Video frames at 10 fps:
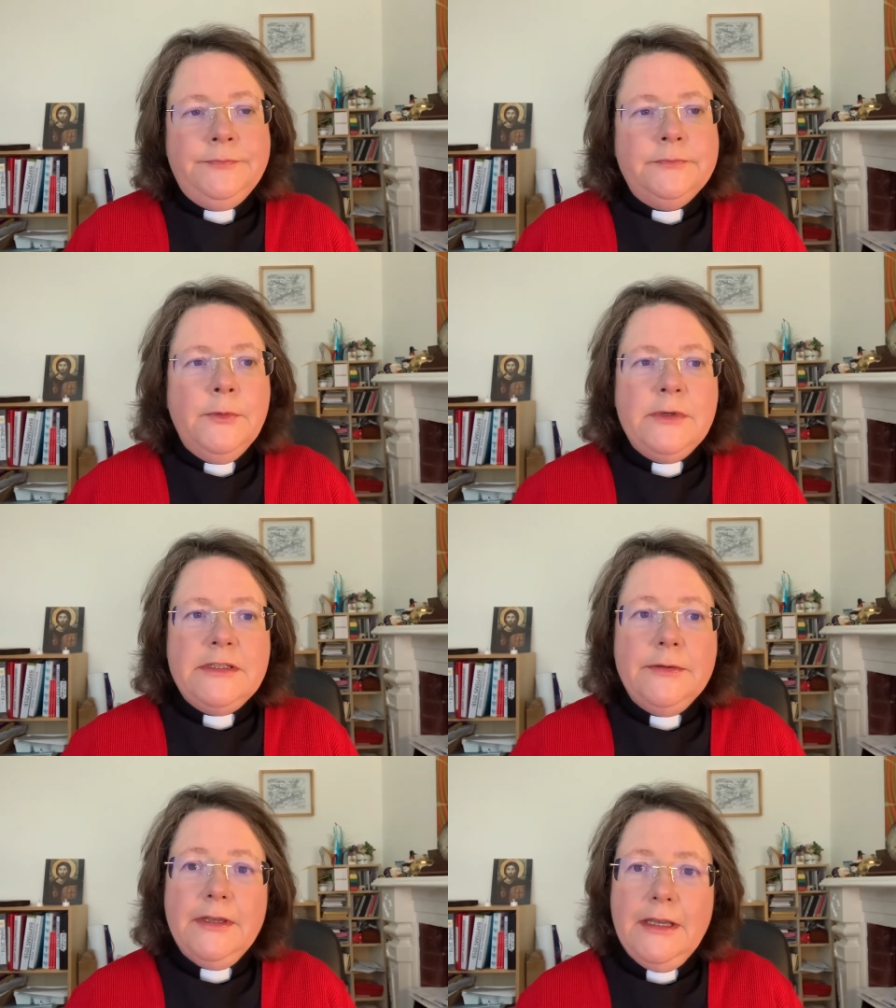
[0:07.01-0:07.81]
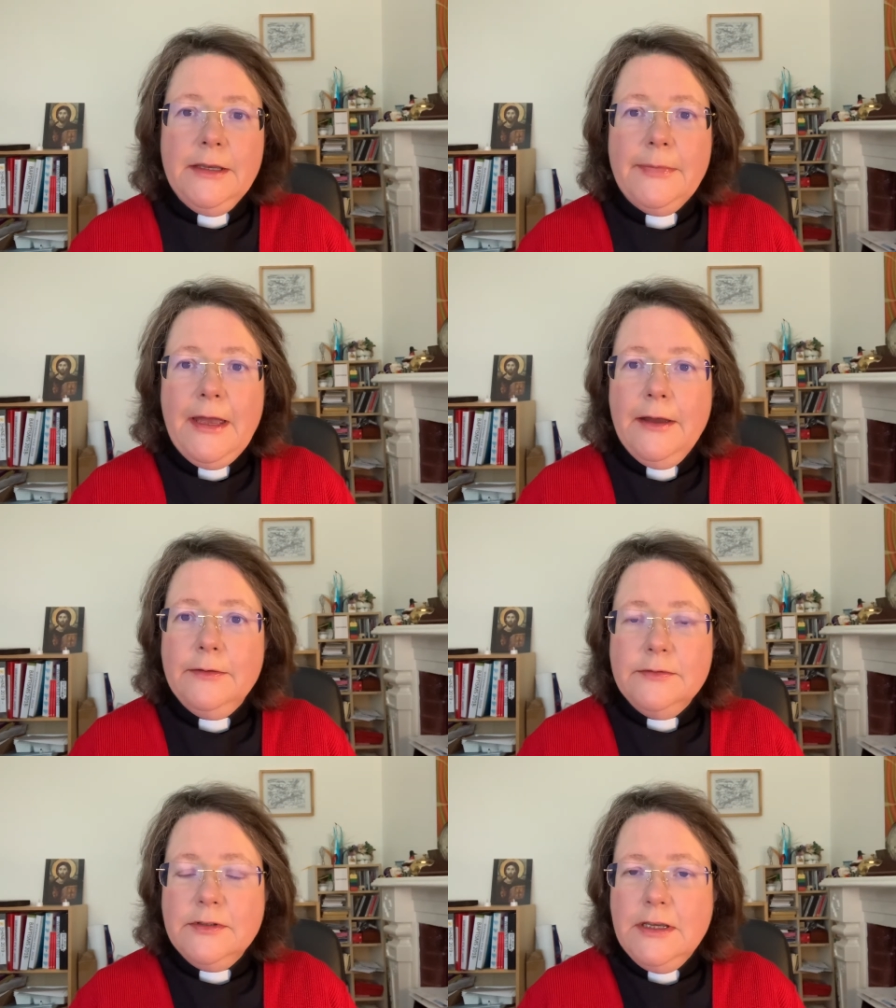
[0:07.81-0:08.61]
we're still thinking about
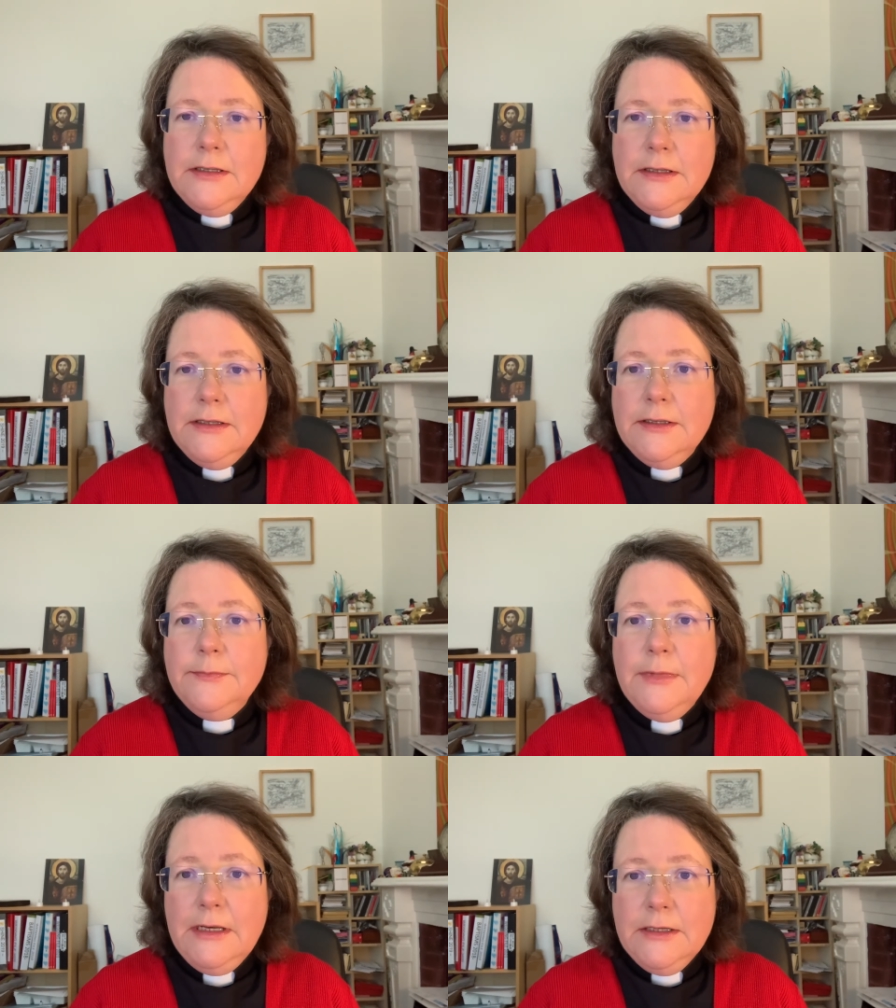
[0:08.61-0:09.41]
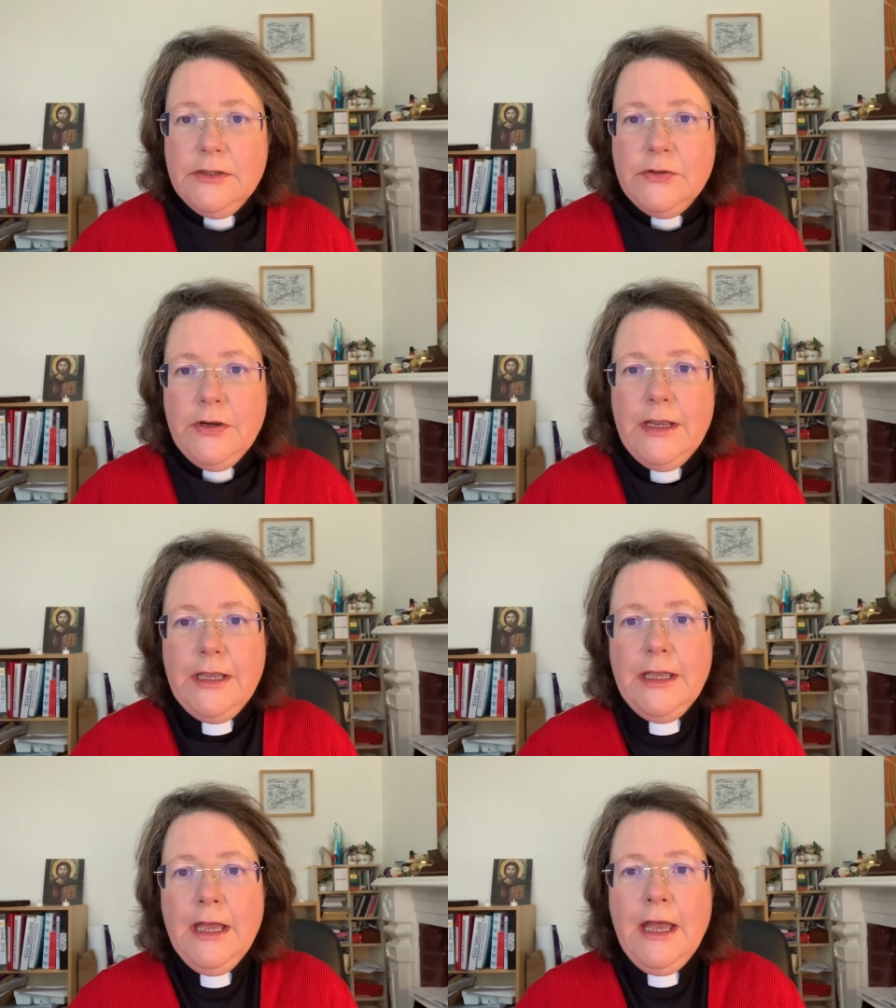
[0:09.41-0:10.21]
Jesus' ministry